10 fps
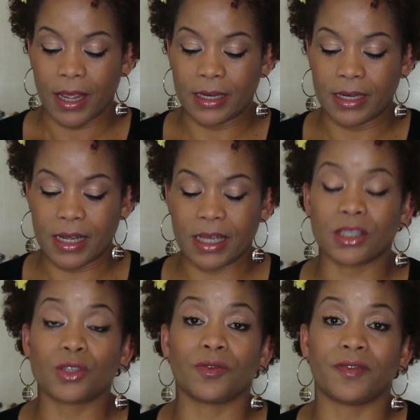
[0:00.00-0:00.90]
it
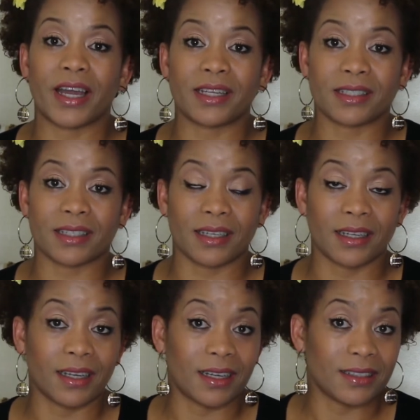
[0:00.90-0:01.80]
needs to fight
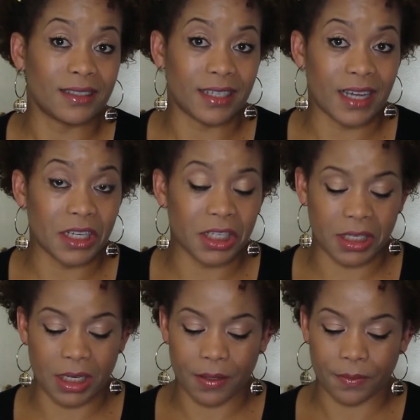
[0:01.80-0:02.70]

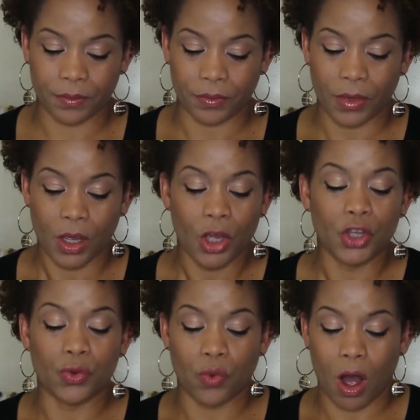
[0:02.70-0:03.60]
DHT.
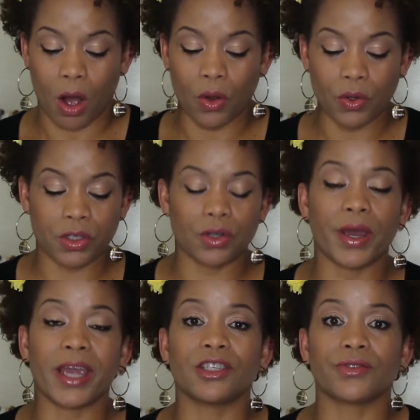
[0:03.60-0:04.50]
You are
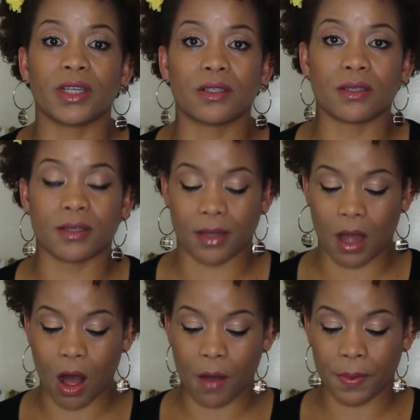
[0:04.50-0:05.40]
also hindering the
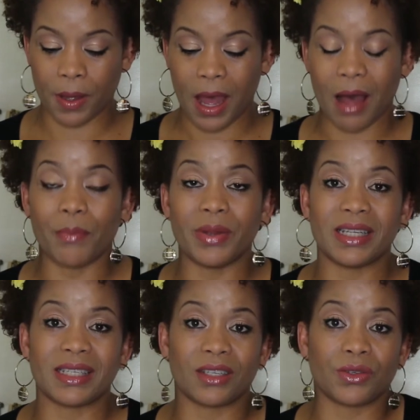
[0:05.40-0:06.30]
scalp
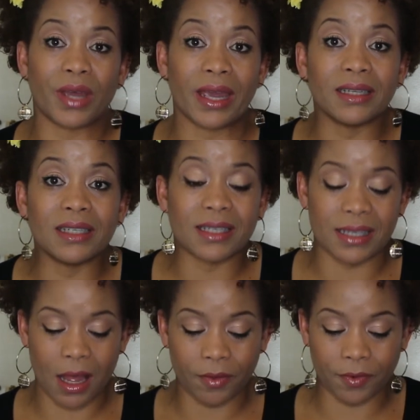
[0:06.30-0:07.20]
ability to heal
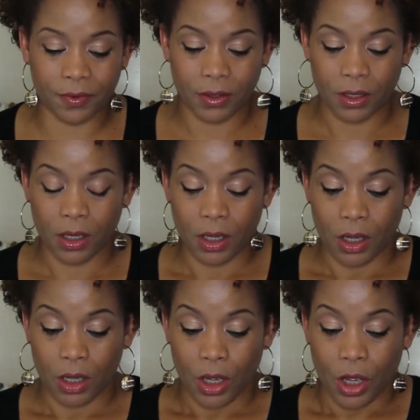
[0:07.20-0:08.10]
itself.
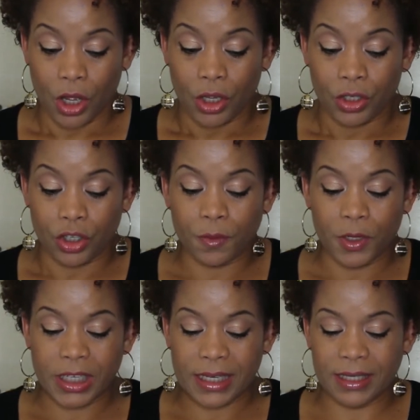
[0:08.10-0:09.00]
Too
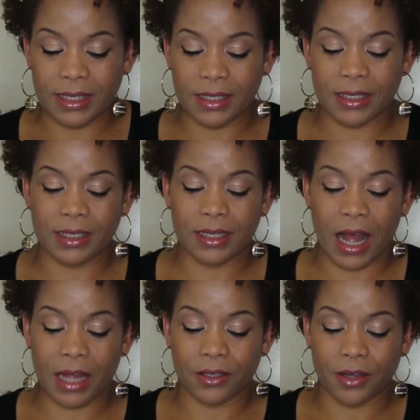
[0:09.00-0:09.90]
much acidity
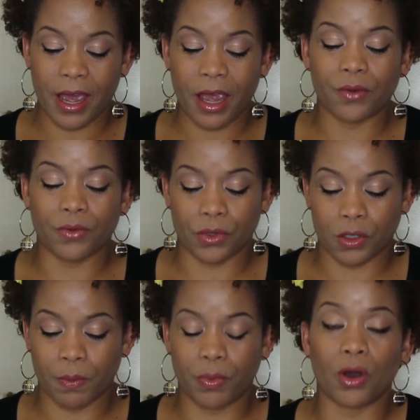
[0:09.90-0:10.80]
at the hair
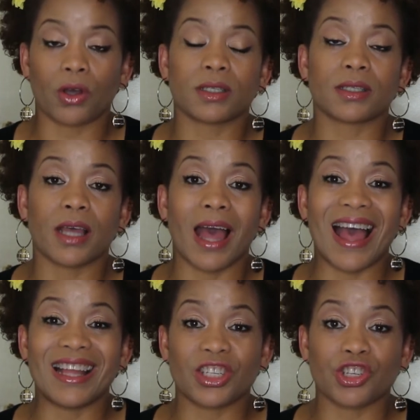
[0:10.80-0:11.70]
roots blocks
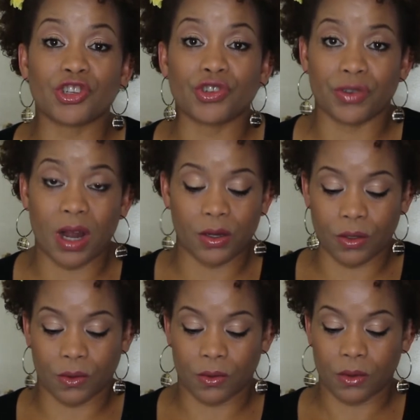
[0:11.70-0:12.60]
and
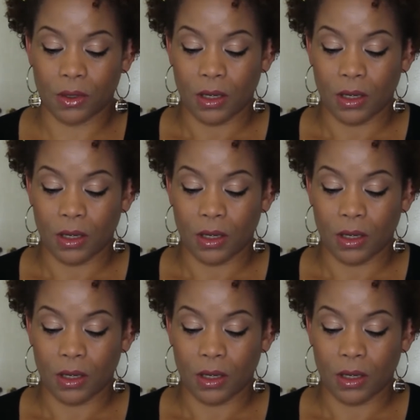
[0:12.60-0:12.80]
strangle